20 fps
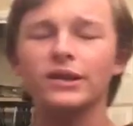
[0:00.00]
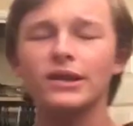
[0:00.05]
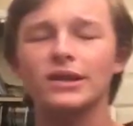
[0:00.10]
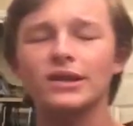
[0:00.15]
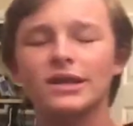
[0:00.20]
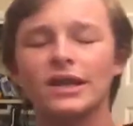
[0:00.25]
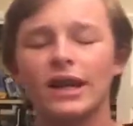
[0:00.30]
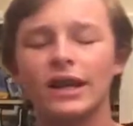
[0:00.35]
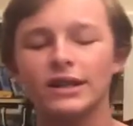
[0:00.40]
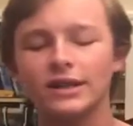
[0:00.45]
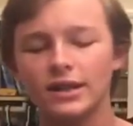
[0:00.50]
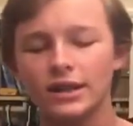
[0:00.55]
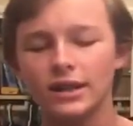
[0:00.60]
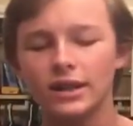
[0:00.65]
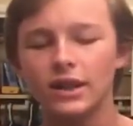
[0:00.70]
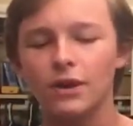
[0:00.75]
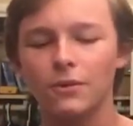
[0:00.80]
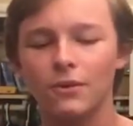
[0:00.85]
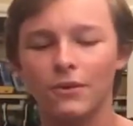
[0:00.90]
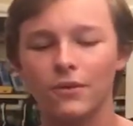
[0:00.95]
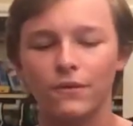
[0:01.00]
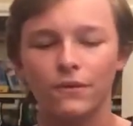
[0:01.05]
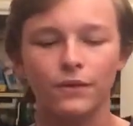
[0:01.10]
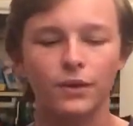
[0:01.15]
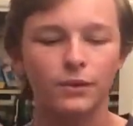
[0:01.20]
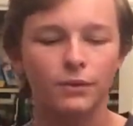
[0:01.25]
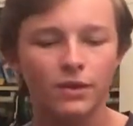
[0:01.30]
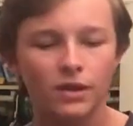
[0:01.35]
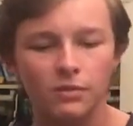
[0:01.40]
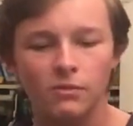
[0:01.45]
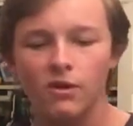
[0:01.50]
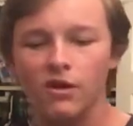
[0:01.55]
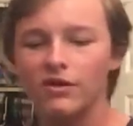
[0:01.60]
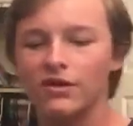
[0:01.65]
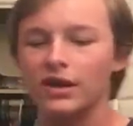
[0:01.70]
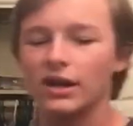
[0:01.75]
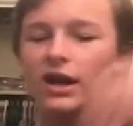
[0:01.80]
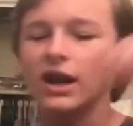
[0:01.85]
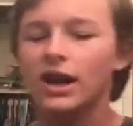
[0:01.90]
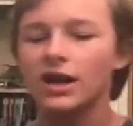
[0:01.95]
side to go with free will more
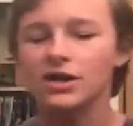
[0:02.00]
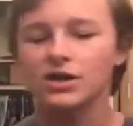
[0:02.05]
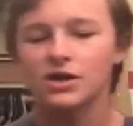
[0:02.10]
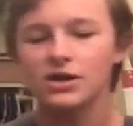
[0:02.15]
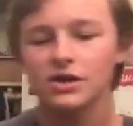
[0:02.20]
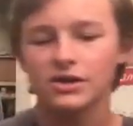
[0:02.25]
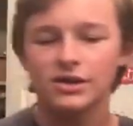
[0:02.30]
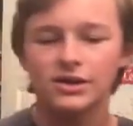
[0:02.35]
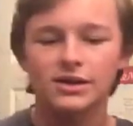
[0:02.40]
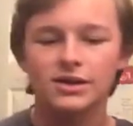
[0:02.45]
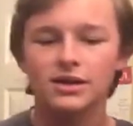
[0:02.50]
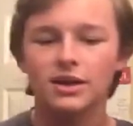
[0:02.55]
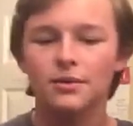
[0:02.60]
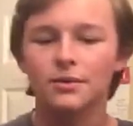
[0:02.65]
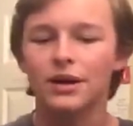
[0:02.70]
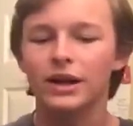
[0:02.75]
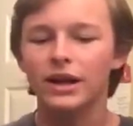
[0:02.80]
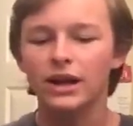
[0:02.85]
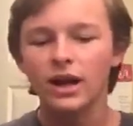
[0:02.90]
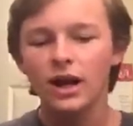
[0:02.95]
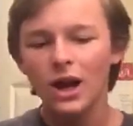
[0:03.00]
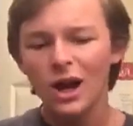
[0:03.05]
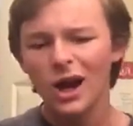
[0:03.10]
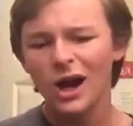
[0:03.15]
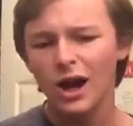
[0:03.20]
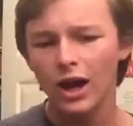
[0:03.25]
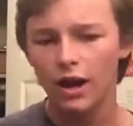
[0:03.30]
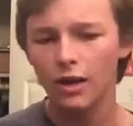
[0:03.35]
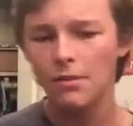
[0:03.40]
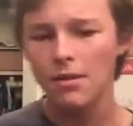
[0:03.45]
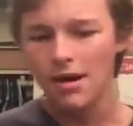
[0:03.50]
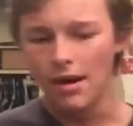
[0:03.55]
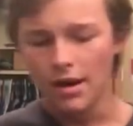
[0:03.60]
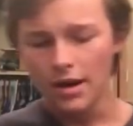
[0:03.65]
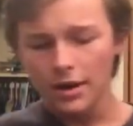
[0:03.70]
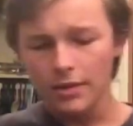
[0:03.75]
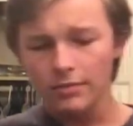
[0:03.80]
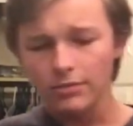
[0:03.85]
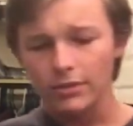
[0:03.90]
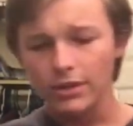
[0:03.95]
than God has chosen this already, kind
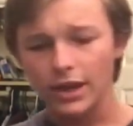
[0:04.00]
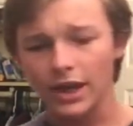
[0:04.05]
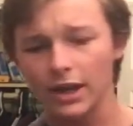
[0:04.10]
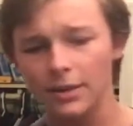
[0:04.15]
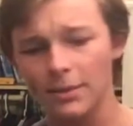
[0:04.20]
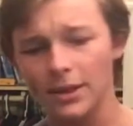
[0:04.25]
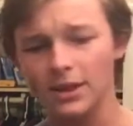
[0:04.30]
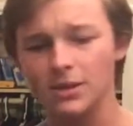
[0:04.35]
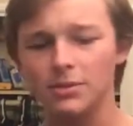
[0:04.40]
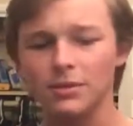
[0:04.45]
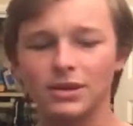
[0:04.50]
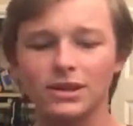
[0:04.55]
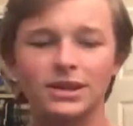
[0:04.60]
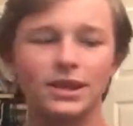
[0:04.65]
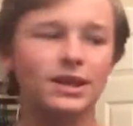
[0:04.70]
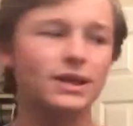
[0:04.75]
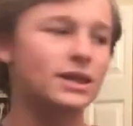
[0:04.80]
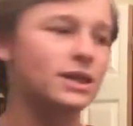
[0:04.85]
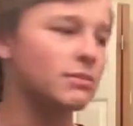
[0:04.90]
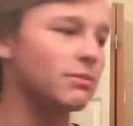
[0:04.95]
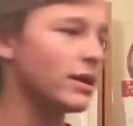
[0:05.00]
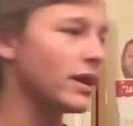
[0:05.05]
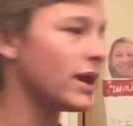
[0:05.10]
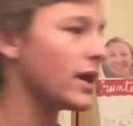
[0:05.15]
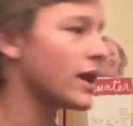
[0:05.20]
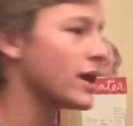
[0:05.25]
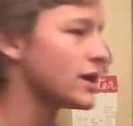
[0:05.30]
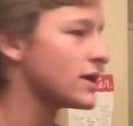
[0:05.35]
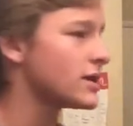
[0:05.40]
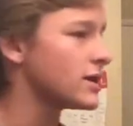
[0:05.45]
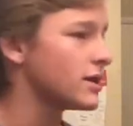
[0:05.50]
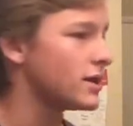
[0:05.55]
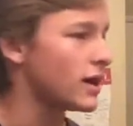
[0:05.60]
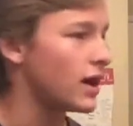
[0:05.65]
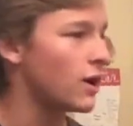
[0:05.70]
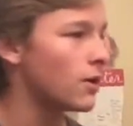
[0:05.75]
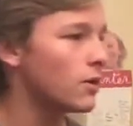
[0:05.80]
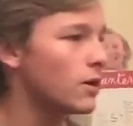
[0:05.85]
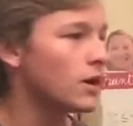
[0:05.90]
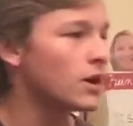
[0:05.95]
of makes more sense to me because, you
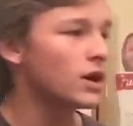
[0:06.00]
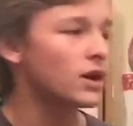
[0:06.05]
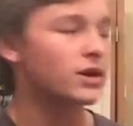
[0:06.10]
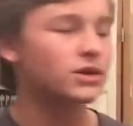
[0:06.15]
know,